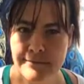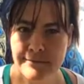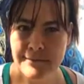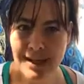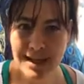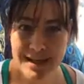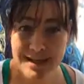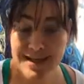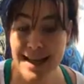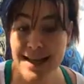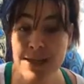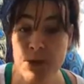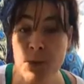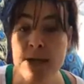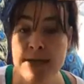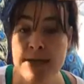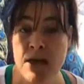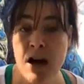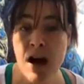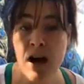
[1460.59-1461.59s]
because that's
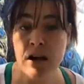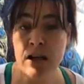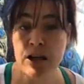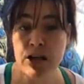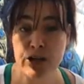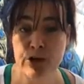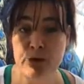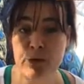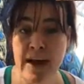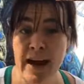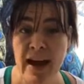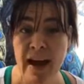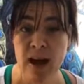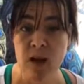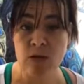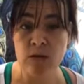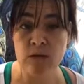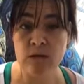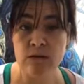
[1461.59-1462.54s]
what's knocking you down,